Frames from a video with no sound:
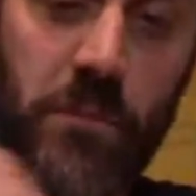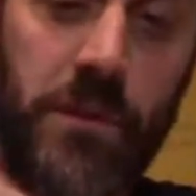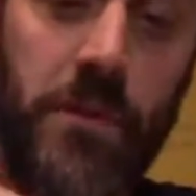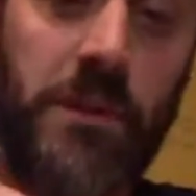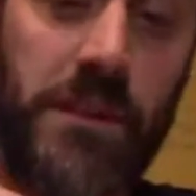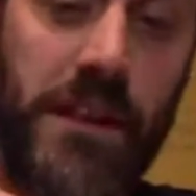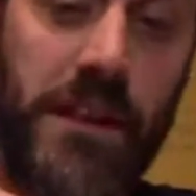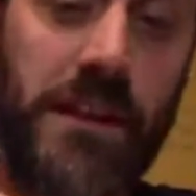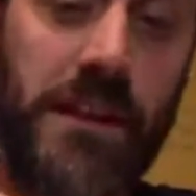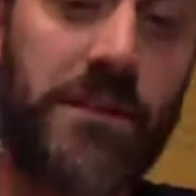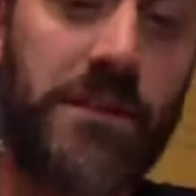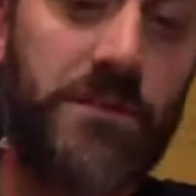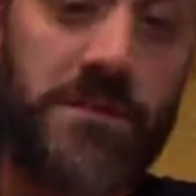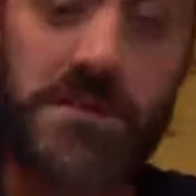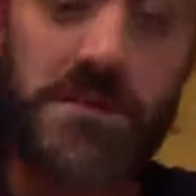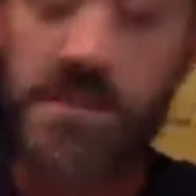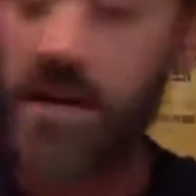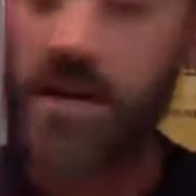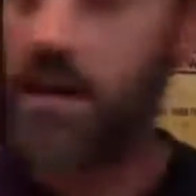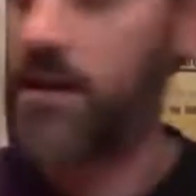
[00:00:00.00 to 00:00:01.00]
But like you
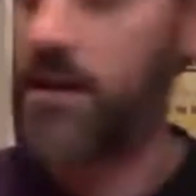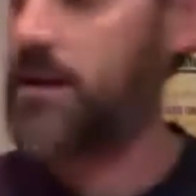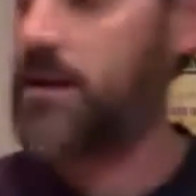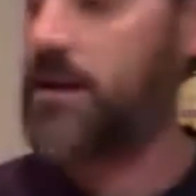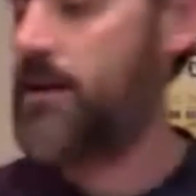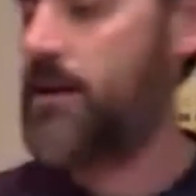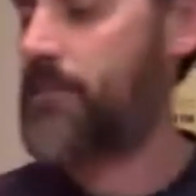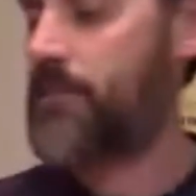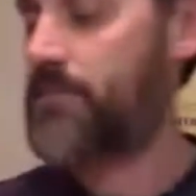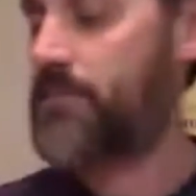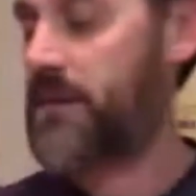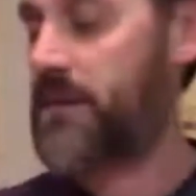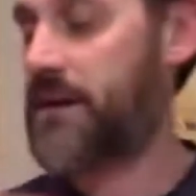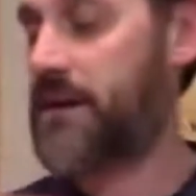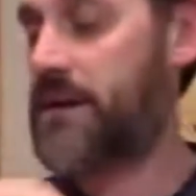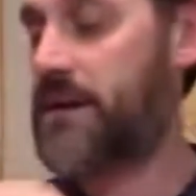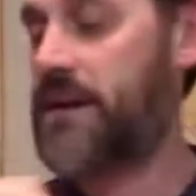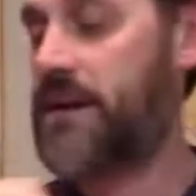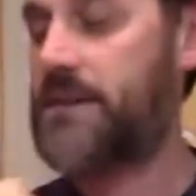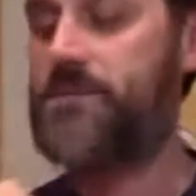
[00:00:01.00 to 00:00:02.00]
said,
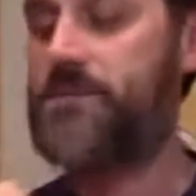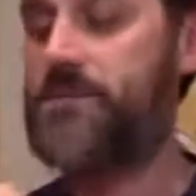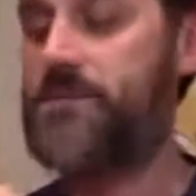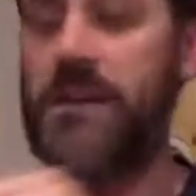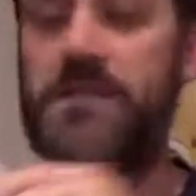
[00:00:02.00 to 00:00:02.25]
it's